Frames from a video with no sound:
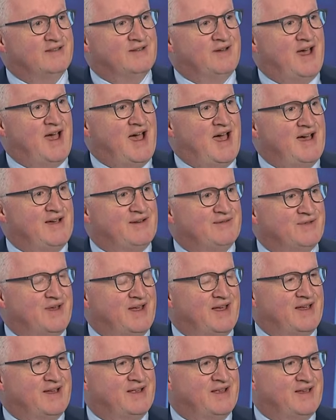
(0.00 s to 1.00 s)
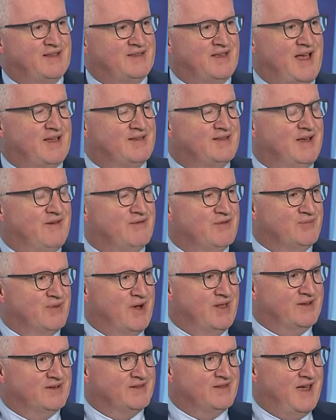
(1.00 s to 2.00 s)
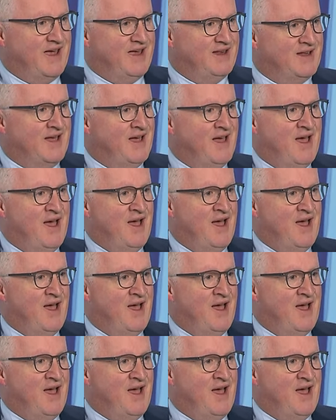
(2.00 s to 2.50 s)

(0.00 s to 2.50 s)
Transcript: to have a silver bullet saying,